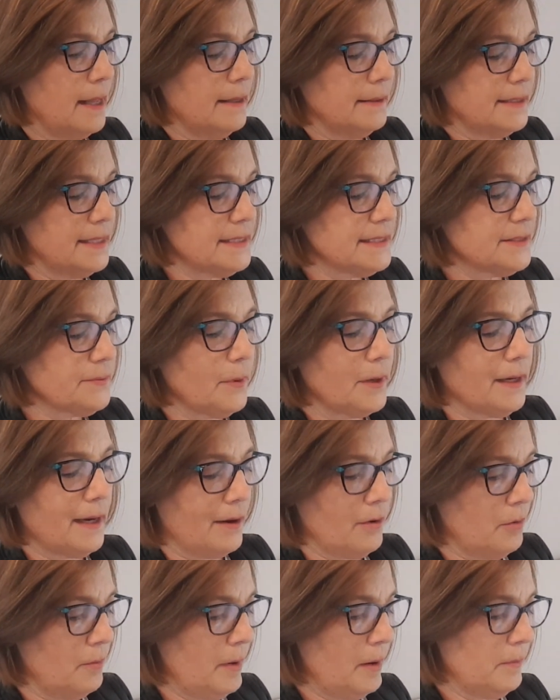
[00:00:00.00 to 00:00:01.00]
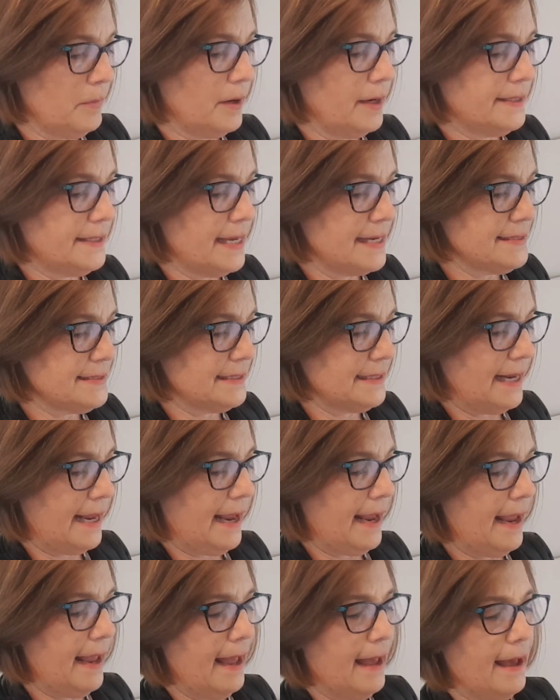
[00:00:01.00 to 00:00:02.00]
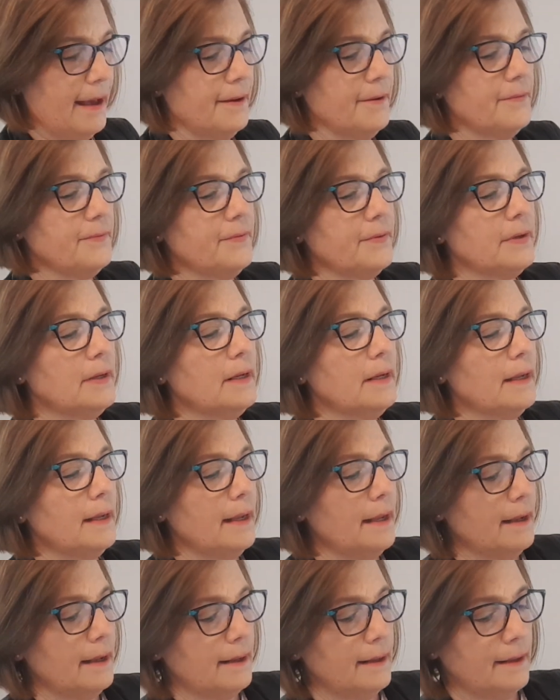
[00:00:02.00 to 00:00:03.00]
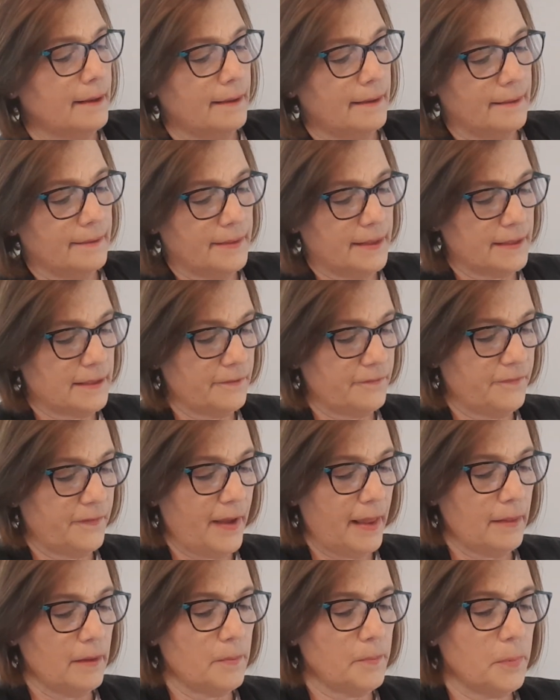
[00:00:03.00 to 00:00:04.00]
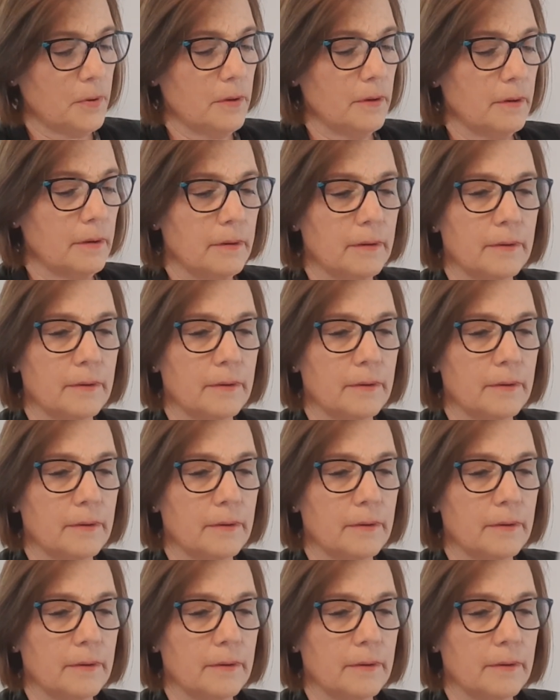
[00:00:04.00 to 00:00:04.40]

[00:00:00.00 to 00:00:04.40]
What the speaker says: this one, I remember, it doesn't have the developer.